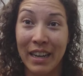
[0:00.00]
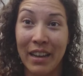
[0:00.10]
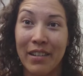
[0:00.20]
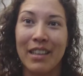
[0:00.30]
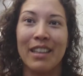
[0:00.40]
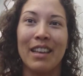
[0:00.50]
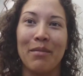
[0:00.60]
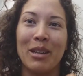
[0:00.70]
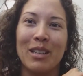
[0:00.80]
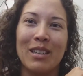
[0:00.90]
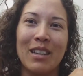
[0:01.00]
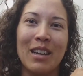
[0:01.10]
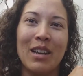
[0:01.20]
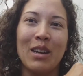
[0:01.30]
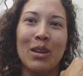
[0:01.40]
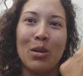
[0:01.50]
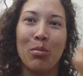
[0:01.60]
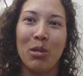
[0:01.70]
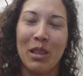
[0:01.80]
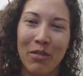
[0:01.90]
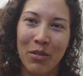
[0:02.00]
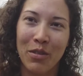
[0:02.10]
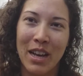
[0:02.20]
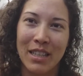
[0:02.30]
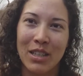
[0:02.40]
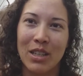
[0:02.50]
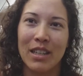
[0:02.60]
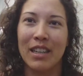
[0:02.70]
now, and then that makes you breathe even faster,